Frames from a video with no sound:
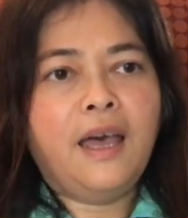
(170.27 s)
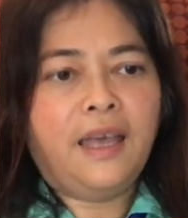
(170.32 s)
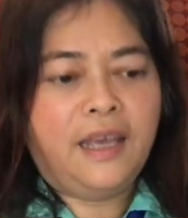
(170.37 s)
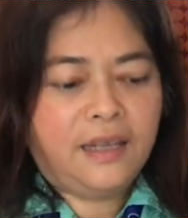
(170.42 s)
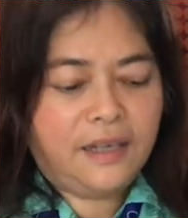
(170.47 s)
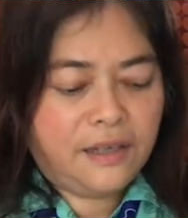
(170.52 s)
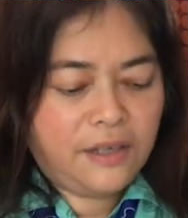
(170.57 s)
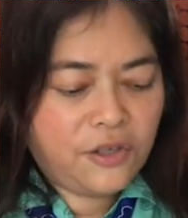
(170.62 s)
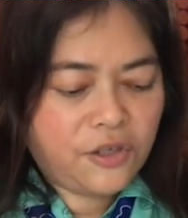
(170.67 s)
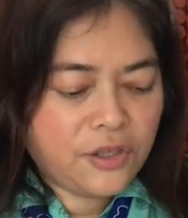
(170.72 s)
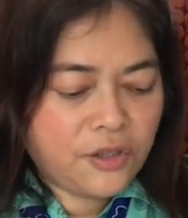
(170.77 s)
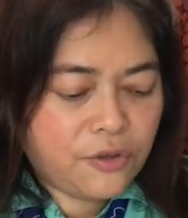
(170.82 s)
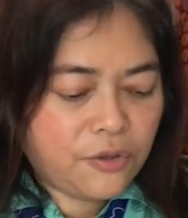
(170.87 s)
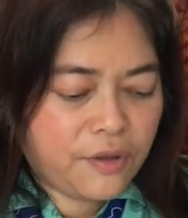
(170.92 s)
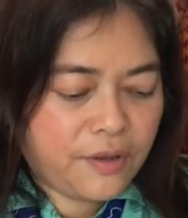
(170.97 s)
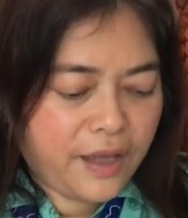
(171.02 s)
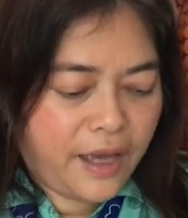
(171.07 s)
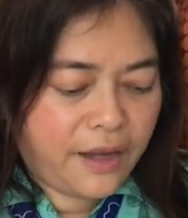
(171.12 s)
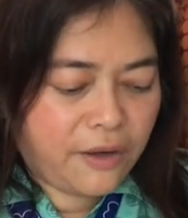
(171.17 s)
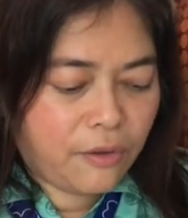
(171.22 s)
In addition
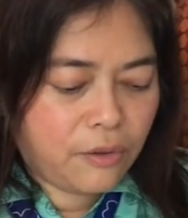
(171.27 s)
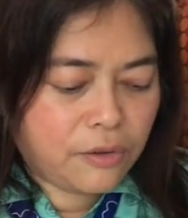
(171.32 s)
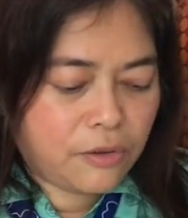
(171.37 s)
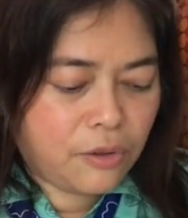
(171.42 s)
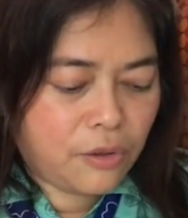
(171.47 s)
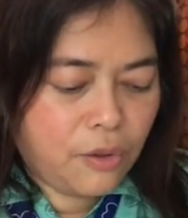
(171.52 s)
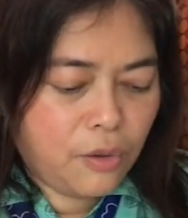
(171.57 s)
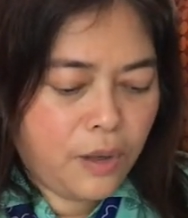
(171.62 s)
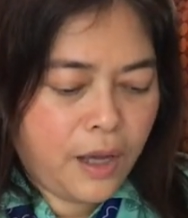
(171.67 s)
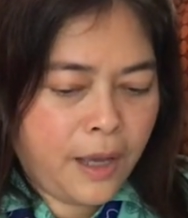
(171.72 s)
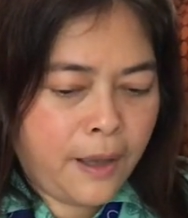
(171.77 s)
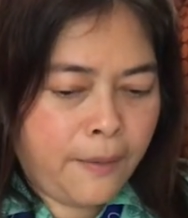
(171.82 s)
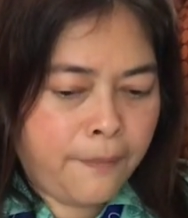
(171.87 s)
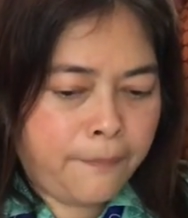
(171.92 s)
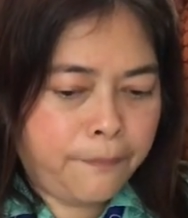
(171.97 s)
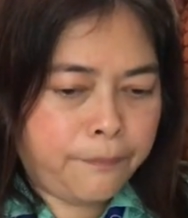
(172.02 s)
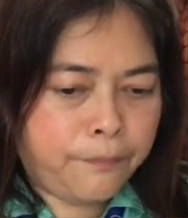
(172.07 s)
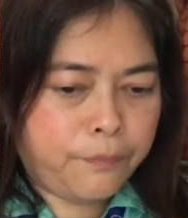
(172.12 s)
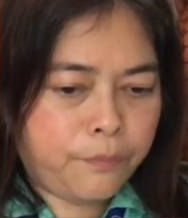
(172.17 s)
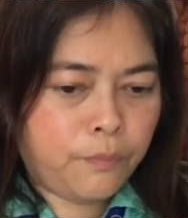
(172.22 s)
to that also,
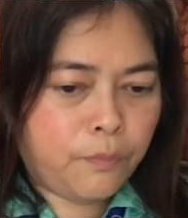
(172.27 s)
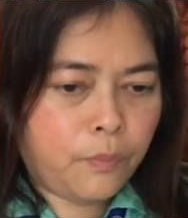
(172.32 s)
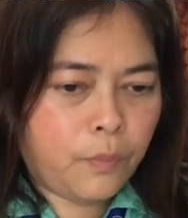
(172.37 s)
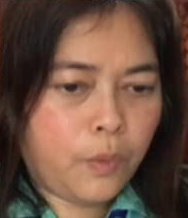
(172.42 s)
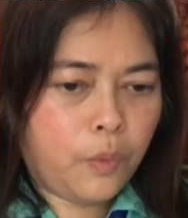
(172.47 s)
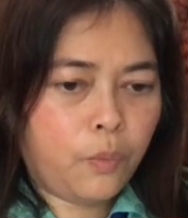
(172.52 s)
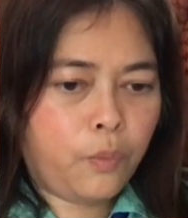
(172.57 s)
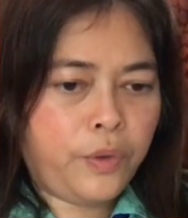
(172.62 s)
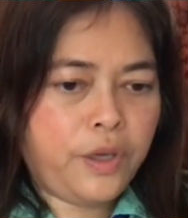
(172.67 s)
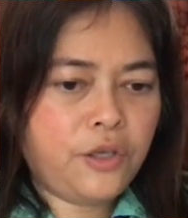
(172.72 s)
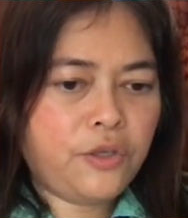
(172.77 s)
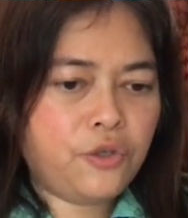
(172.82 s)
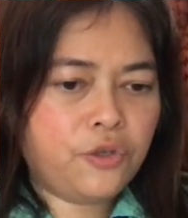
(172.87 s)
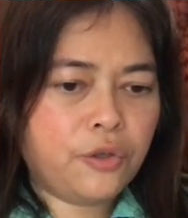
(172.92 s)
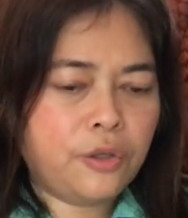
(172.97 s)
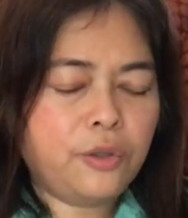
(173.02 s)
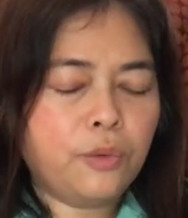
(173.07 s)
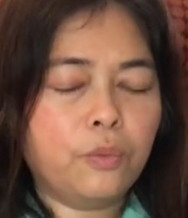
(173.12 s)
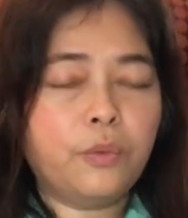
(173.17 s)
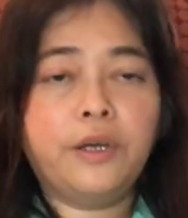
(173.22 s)
we
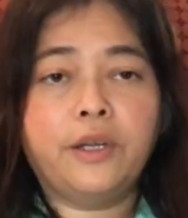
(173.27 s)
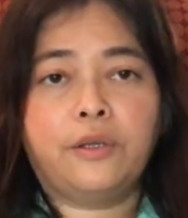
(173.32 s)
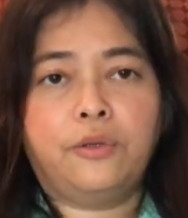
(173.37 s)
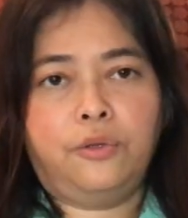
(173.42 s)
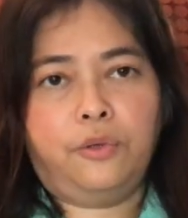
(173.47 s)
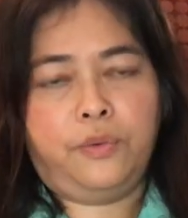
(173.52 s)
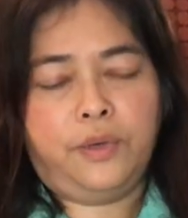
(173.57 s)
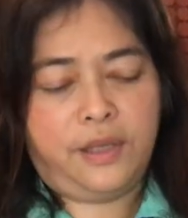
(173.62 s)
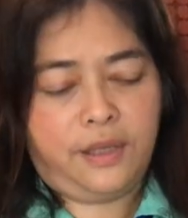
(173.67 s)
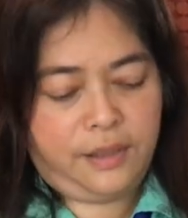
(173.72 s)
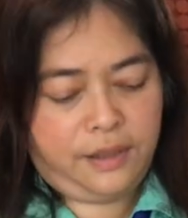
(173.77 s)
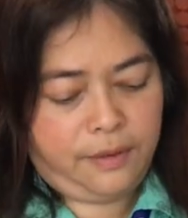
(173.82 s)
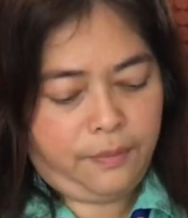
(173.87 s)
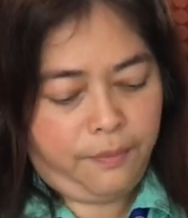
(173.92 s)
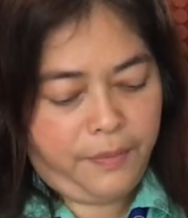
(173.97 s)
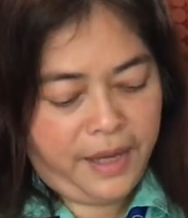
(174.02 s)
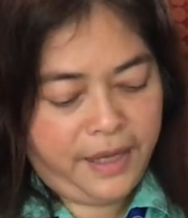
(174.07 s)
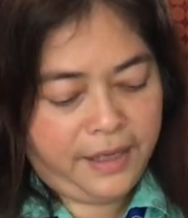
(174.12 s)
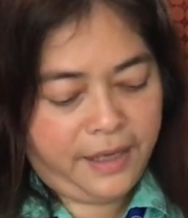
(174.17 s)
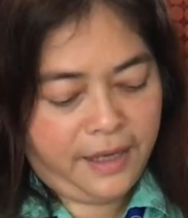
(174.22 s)
should work towards
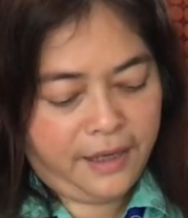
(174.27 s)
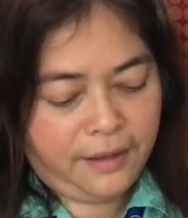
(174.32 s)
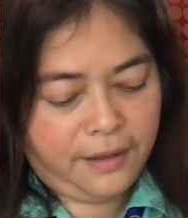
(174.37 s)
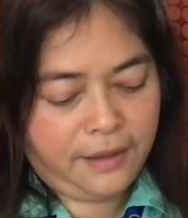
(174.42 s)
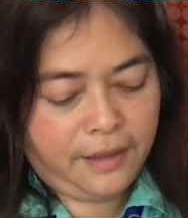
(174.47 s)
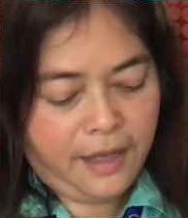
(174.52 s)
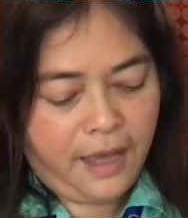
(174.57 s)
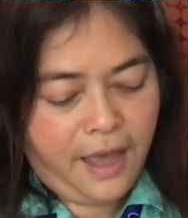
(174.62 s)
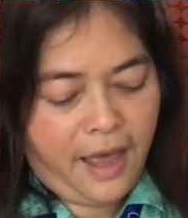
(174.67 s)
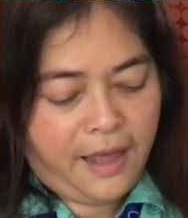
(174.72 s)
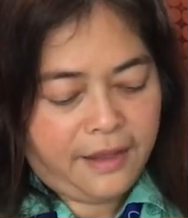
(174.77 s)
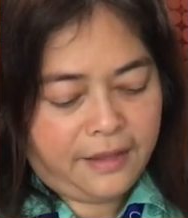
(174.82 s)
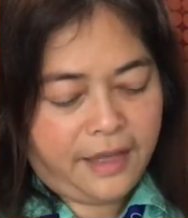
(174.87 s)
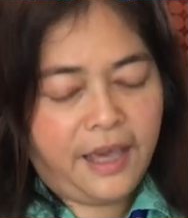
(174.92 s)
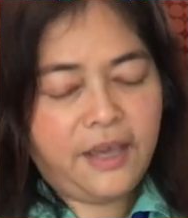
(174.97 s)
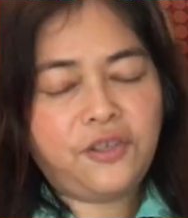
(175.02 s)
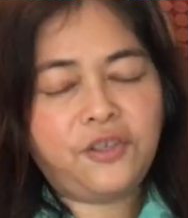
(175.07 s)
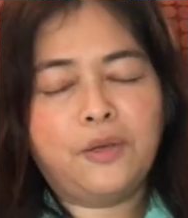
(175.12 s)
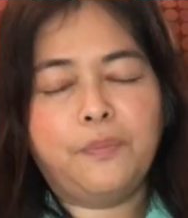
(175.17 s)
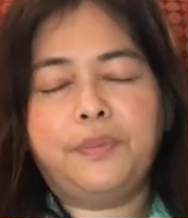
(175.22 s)
making
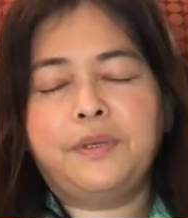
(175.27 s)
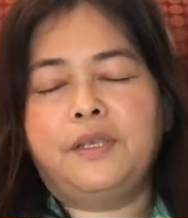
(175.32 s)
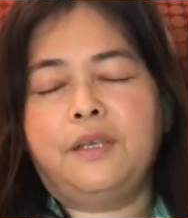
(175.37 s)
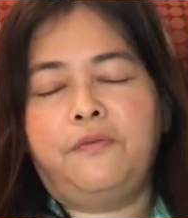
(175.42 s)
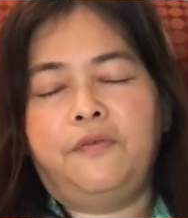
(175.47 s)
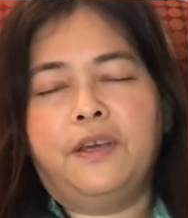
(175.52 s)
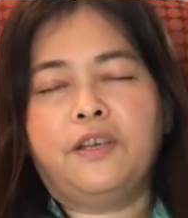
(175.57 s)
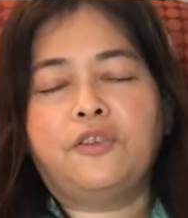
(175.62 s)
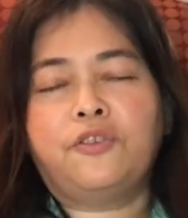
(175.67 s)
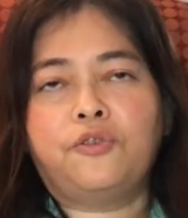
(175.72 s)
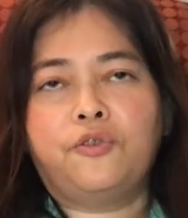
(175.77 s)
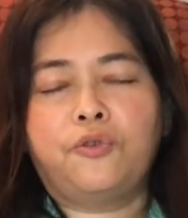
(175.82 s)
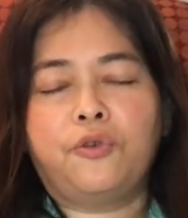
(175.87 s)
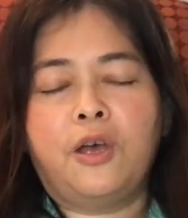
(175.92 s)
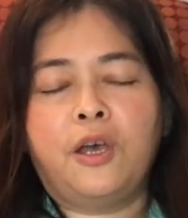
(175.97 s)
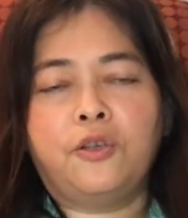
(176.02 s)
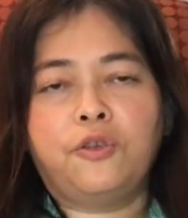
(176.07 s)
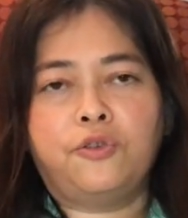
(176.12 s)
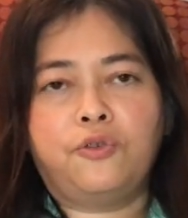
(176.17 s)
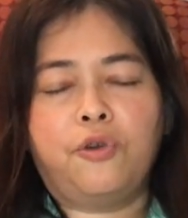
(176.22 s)
the Asia-Pacific
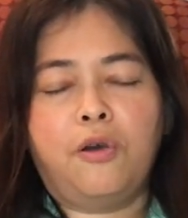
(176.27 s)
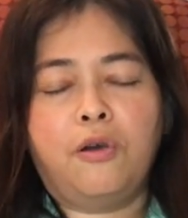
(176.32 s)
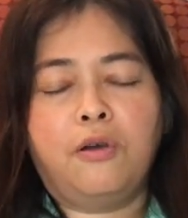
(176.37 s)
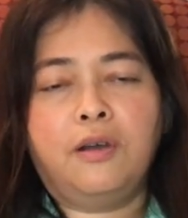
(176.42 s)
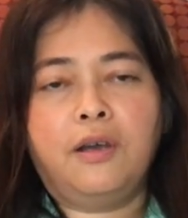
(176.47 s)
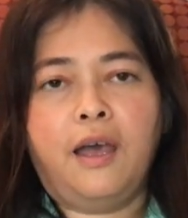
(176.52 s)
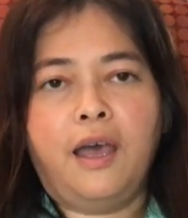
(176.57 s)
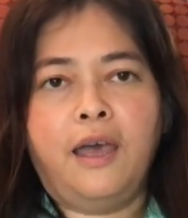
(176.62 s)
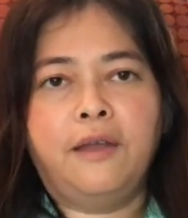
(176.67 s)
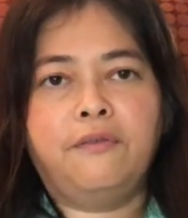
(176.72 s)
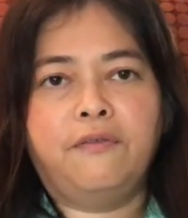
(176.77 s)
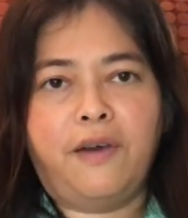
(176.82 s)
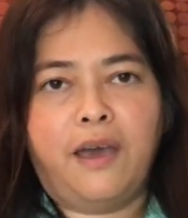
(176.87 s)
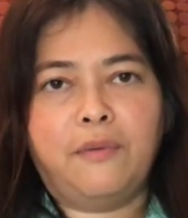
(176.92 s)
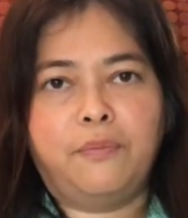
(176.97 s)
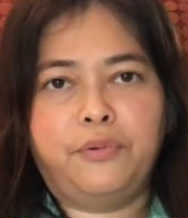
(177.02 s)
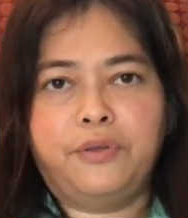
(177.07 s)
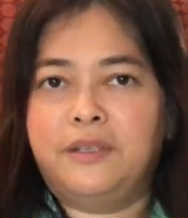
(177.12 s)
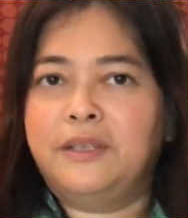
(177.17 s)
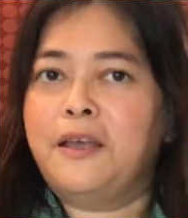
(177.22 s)
a strong and
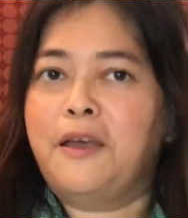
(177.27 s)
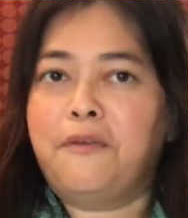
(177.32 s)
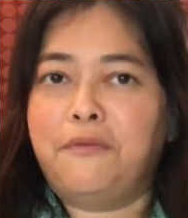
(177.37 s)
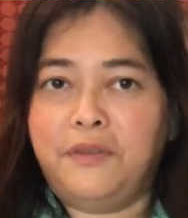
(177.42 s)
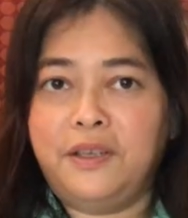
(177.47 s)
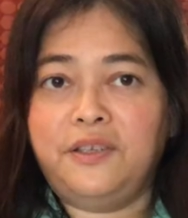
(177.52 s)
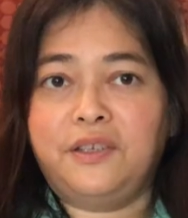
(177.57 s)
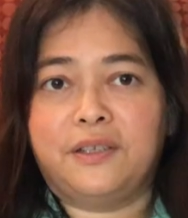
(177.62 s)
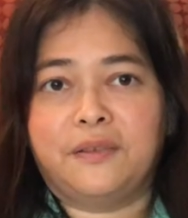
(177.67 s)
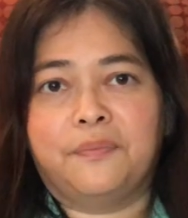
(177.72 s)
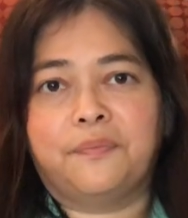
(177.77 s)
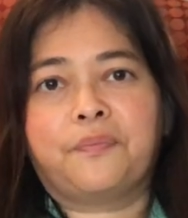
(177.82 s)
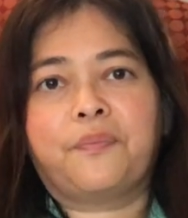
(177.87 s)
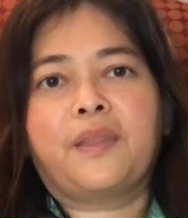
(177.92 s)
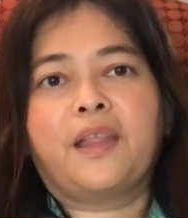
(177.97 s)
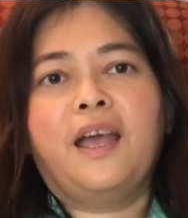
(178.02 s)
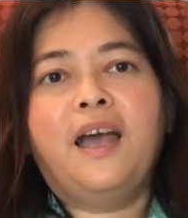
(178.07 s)
vibrant region.